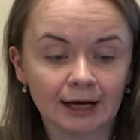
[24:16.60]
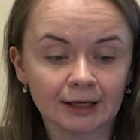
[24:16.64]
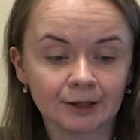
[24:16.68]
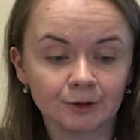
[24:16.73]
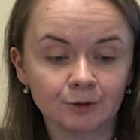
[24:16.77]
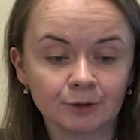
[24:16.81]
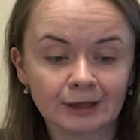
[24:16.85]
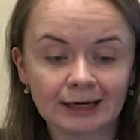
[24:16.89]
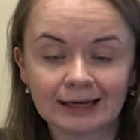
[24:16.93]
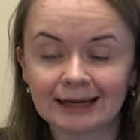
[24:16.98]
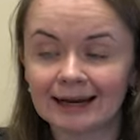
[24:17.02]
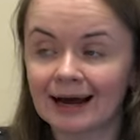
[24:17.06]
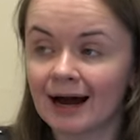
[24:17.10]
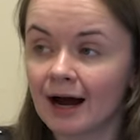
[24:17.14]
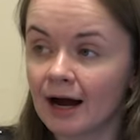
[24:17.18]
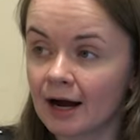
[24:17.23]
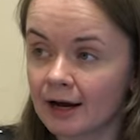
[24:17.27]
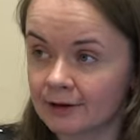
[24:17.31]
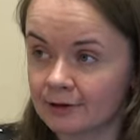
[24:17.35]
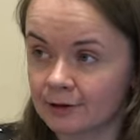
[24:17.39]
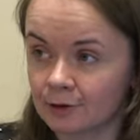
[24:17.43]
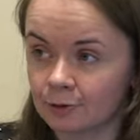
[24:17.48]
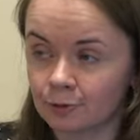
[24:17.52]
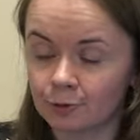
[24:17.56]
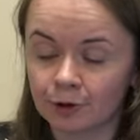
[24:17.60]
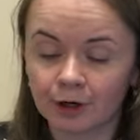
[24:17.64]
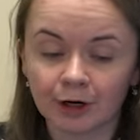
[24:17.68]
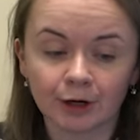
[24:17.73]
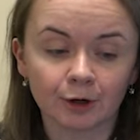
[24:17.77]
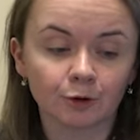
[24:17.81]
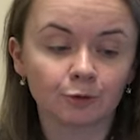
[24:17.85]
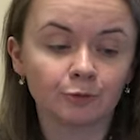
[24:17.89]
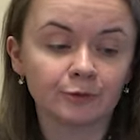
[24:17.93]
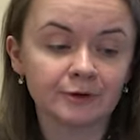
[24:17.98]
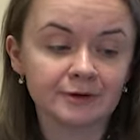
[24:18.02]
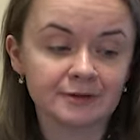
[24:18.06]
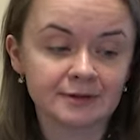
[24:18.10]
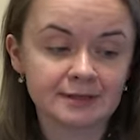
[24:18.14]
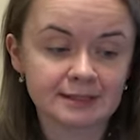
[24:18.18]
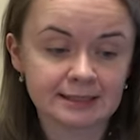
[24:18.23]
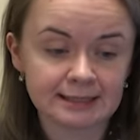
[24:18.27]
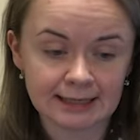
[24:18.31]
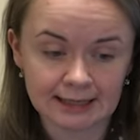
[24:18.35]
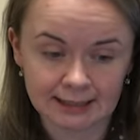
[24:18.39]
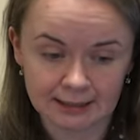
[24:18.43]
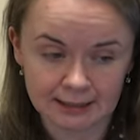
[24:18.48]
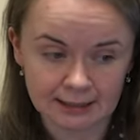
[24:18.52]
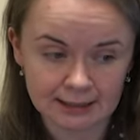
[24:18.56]
you can either work with
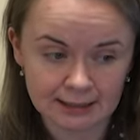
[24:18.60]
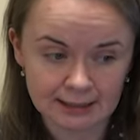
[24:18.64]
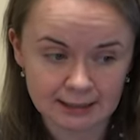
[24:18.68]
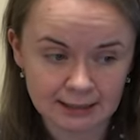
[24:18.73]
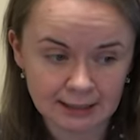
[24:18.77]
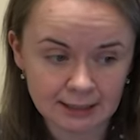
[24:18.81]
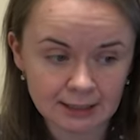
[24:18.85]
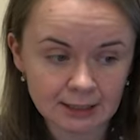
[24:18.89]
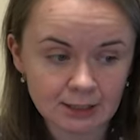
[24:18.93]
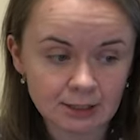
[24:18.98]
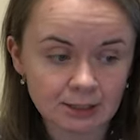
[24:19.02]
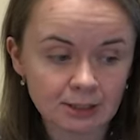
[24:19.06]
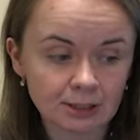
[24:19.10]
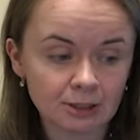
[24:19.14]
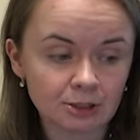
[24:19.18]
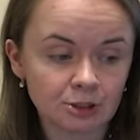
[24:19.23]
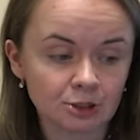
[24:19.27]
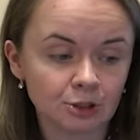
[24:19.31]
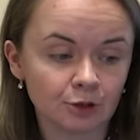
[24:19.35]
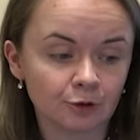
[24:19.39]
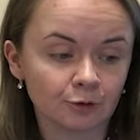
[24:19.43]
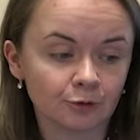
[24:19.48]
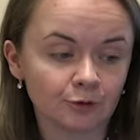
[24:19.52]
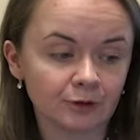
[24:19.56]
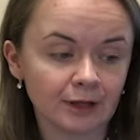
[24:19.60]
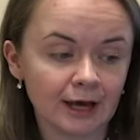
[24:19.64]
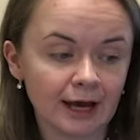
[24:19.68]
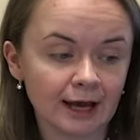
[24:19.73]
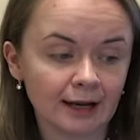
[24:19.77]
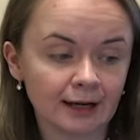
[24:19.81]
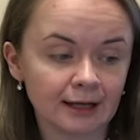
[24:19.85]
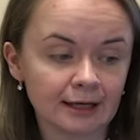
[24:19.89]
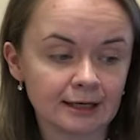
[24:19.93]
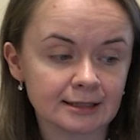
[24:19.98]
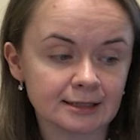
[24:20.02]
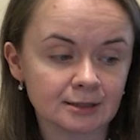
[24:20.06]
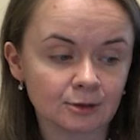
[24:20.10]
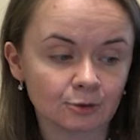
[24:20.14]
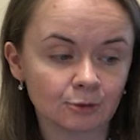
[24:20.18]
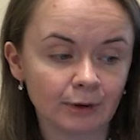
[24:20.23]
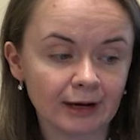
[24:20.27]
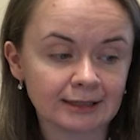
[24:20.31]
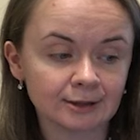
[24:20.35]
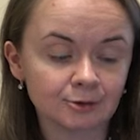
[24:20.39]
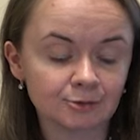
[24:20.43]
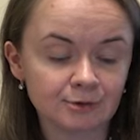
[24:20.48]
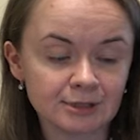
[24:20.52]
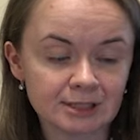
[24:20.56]
sentences, so then it's
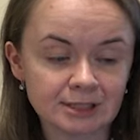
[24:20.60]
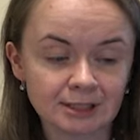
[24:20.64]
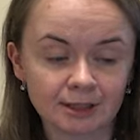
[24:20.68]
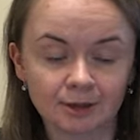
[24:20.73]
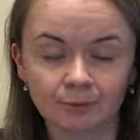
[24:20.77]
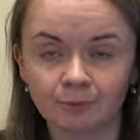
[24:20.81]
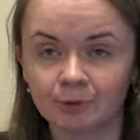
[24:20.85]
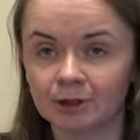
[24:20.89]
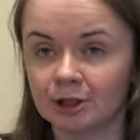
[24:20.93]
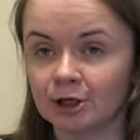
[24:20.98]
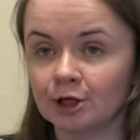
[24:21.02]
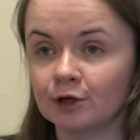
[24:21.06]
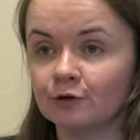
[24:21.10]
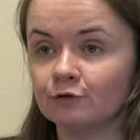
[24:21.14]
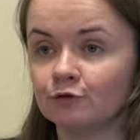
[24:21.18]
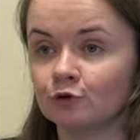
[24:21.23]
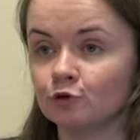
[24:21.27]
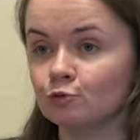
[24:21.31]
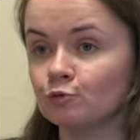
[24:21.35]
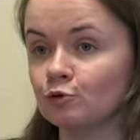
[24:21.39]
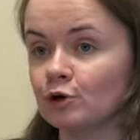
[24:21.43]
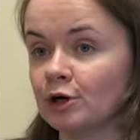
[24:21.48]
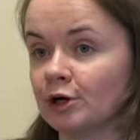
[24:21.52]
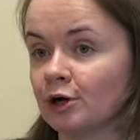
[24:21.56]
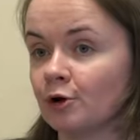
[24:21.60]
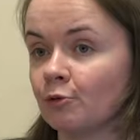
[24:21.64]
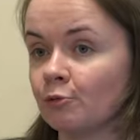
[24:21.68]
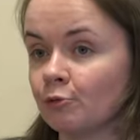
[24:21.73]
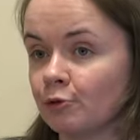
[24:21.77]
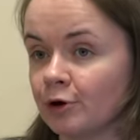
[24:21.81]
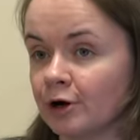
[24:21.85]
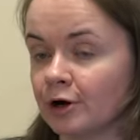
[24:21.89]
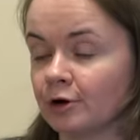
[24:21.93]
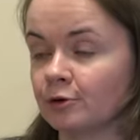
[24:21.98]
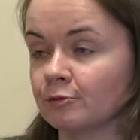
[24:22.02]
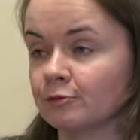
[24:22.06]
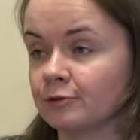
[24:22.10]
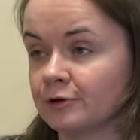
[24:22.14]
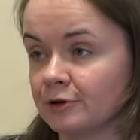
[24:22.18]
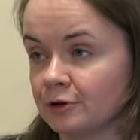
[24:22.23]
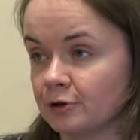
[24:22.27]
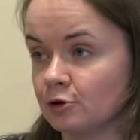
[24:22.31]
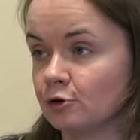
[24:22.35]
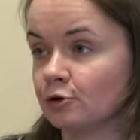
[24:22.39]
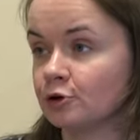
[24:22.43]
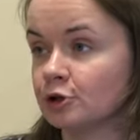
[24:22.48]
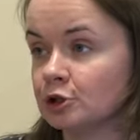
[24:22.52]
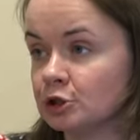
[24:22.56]
quite reasonable if you want to work with
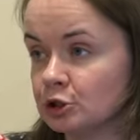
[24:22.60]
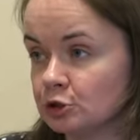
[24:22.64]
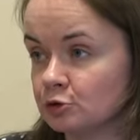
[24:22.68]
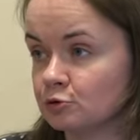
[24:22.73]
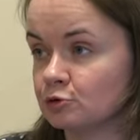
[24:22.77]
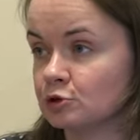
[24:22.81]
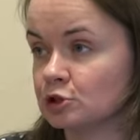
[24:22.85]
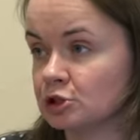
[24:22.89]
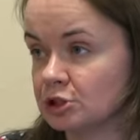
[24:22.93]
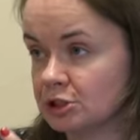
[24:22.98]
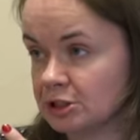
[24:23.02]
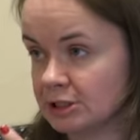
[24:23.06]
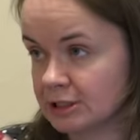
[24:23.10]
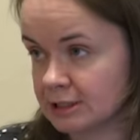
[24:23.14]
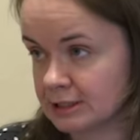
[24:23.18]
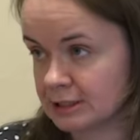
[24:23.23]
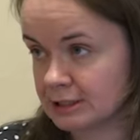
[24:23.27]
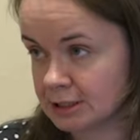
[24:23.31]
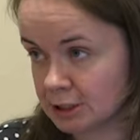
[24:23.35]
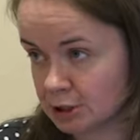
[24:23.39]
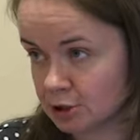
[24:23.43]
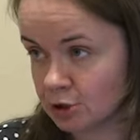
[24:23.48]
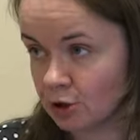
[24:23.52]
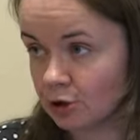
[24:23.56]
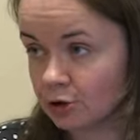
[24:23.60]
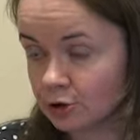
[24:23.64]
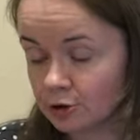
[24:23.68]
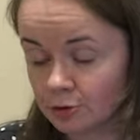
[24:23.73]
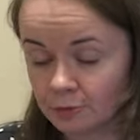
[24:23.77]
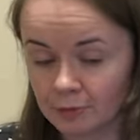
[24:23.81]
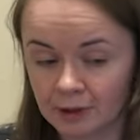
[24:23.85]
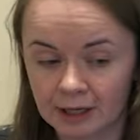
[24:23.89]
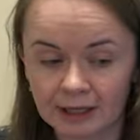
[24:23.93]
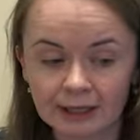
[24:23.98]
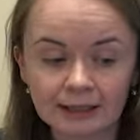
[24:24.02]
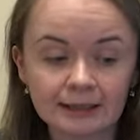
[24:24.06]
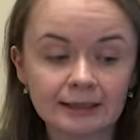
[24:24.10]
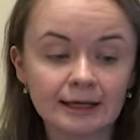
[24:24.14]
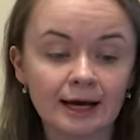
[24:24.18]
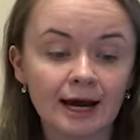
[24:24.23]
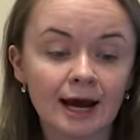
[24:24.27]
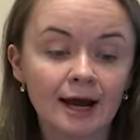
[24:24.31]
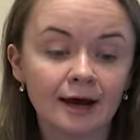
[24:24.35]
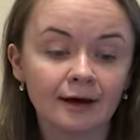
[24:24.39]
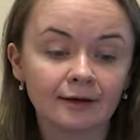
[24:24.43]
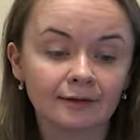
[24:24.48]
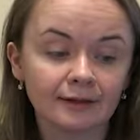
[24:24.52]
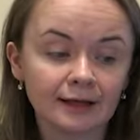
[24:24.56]
your huge TXT document,
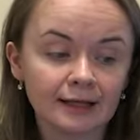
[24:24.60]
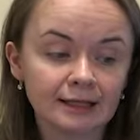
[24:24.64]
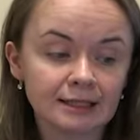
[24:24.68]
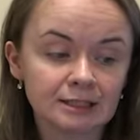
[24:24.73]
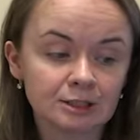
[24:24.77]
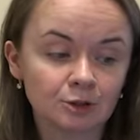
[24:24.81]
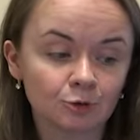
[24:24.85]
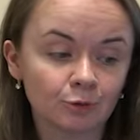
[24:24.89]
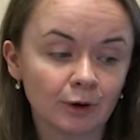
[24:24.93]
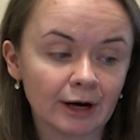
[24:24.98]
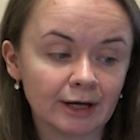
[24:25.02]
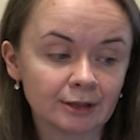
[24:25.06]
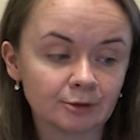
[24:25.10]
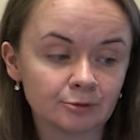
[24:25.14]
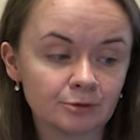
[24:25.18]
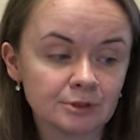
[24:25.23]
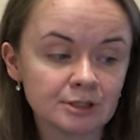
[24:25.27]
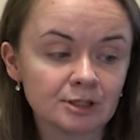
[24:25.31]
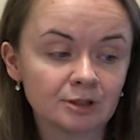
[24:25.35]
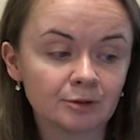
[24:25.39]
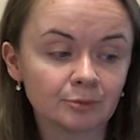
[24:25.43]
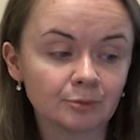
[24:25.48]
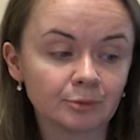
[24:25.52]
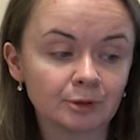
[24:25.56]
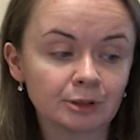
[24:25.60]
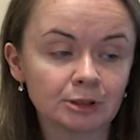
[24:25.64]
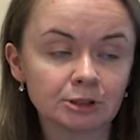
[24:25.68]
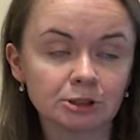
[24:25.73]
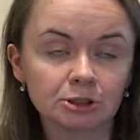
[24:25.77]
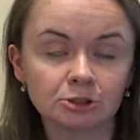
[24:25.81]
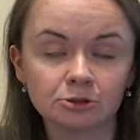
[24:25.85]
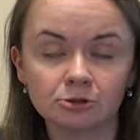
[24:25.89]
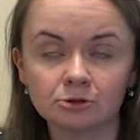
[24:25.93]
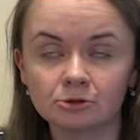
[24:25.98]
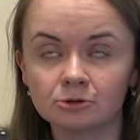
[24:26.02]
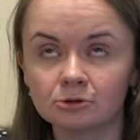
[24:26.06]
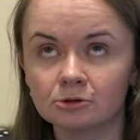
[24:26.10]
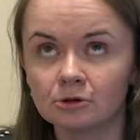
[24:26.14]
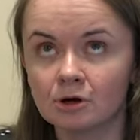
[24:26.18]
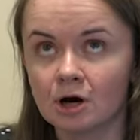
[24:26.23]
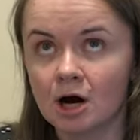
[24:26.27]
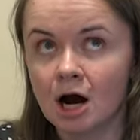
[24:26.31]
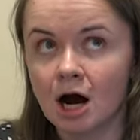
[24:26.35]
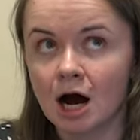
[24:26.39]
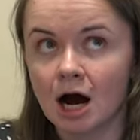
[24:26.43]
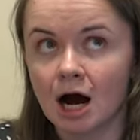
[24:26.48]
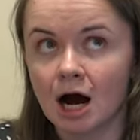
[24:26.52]
then it's quite reasonable to